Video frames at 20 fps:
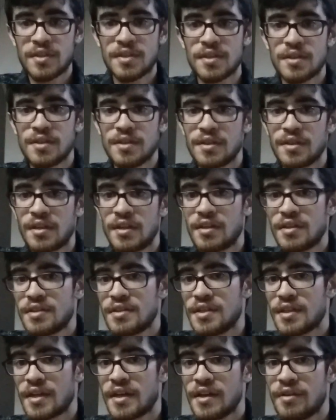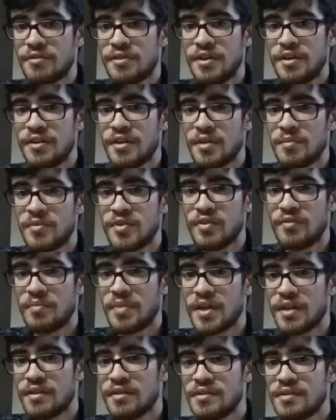To count your number
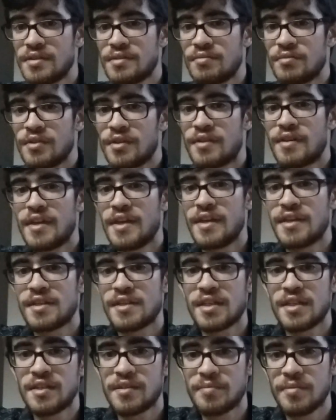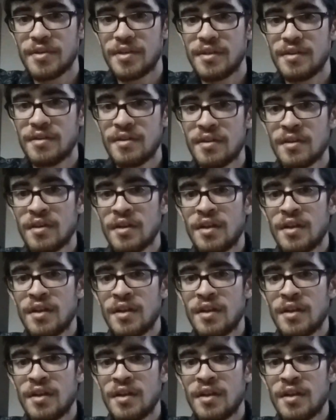of petals with antispin,